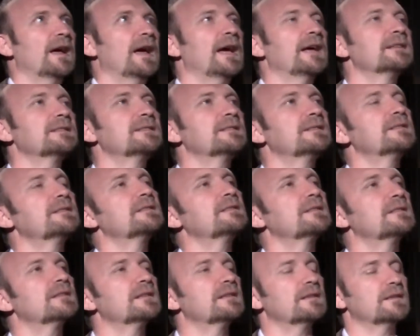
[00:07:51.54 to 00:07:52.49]
as
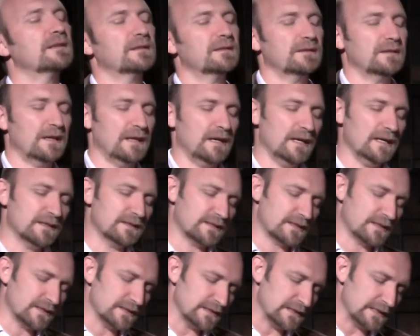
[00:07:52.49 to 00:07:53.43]

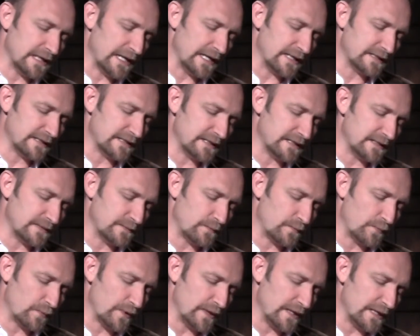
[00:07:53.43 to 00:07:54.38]
is
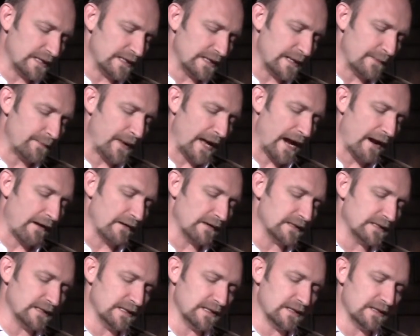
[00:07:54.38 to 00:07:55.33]
pretty
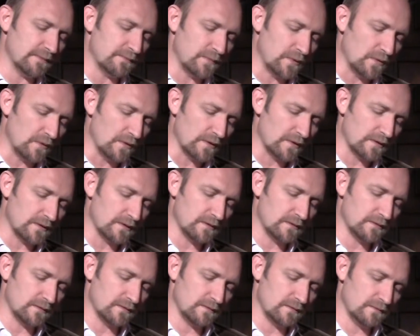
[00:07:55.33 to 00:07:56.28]
apparent in the book,
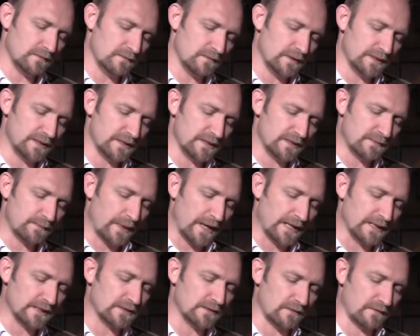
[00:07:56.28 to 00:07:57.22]
which is
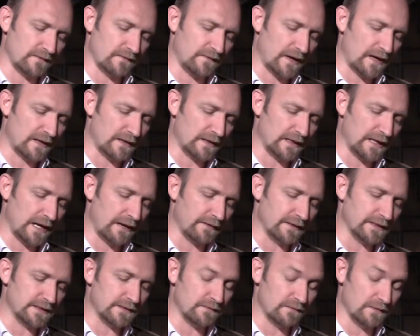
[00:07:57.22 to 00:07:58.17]
based on Father
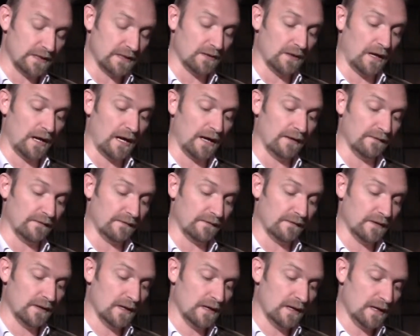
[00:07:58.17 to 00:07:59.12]
Gary's real
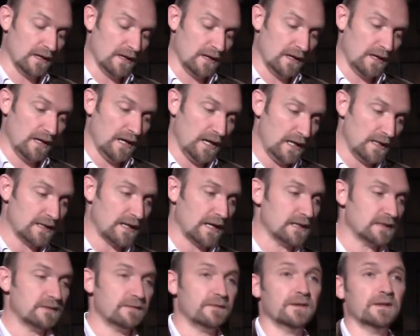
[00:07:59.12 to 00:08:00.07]
life, he
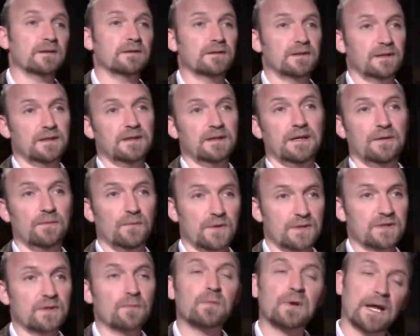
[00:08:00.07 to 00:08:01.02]
does feel there
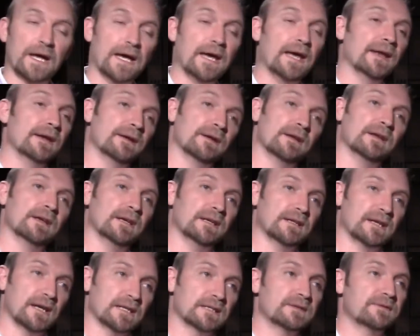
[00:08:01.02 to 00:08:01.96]
was a plan. He
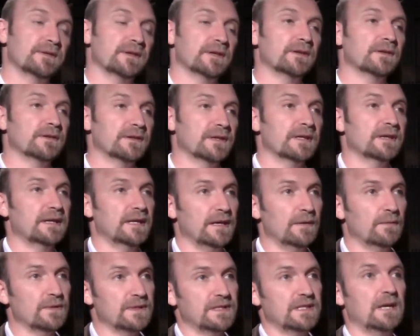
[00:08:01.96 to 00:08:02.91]
does feel that
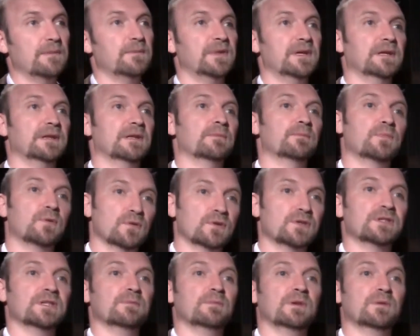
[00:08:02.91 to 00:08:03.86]
there was something that
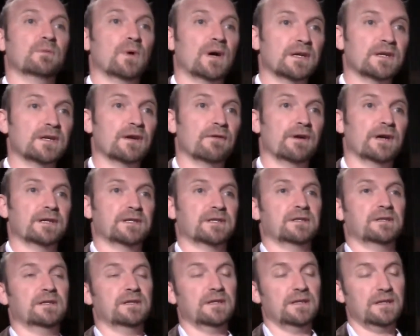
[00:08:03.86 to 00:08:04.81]
pushed him in one
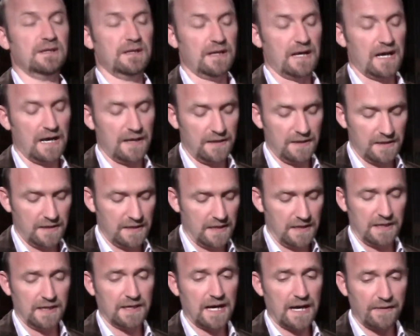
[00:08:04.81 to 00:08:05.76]
direction other
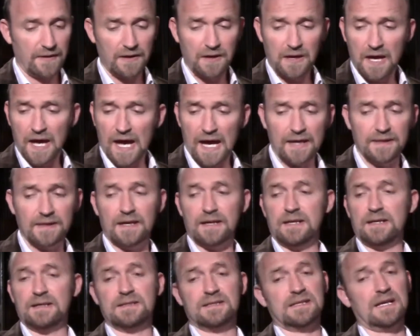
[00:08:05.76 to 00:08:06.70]
than another, and
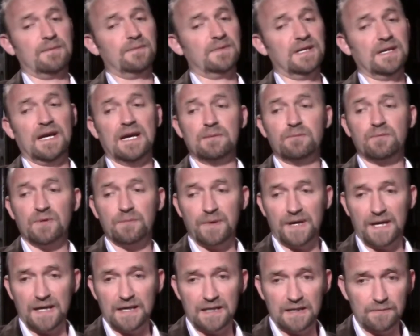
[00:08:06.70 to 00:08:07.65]
that something had
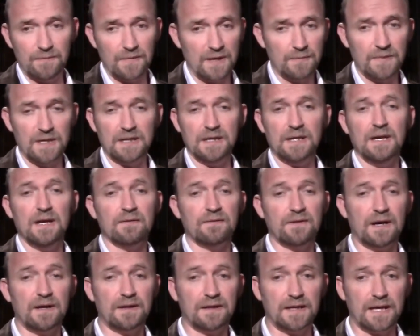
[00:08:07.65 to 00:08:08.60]
prepared him. I mean,
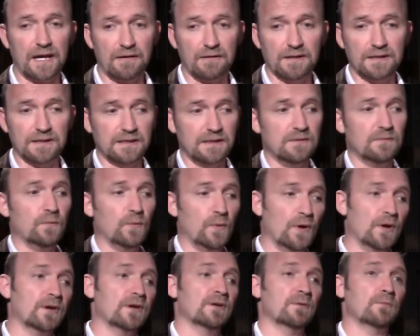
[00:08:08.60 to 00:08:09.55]
Father Gary did
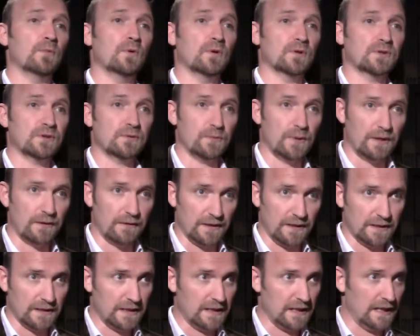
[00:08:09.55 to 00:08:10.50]
work in a
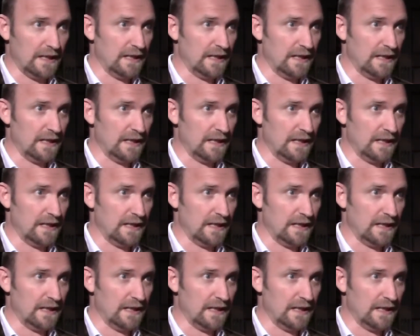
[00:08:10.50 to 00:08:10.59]
mortuary,